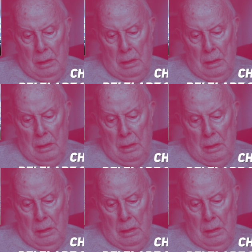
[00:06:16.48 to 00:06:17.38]

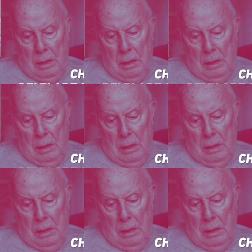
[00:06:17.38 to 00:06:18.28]

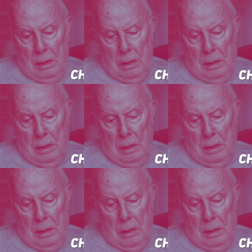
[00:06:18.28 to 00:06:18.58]
(silent)